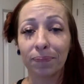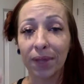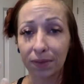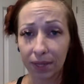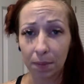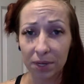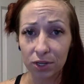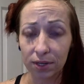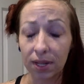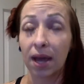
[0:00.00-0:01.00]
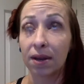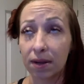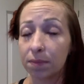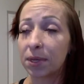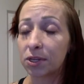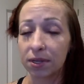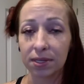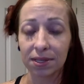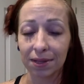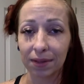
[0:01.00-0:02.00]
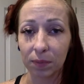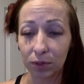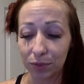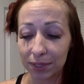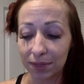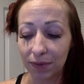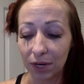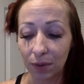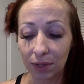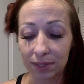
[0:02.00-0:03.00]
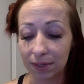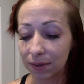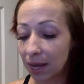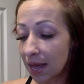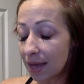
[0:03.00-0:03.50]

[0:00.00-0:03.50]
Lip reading: I think I did mention this in the most recent video also,